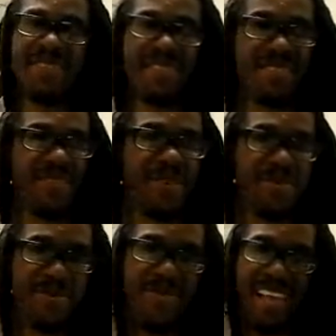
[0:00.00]
you could throw
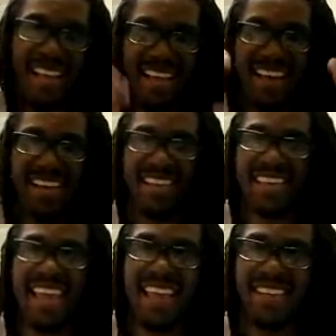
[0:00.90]
him through like
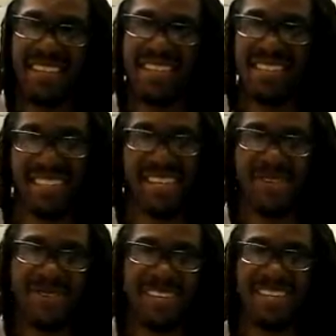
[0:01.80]
100 cages, he
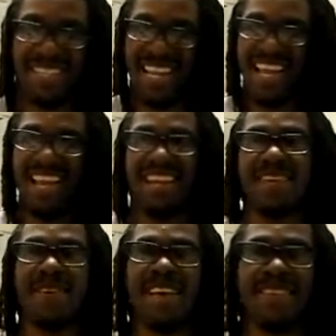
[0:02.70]
stand
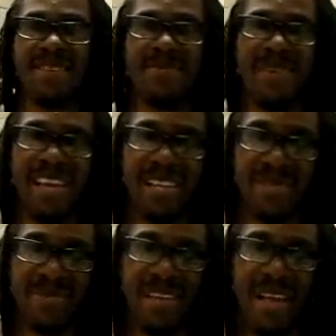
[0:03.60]
up after the
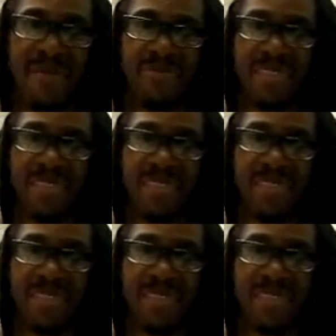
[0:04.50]
match, man.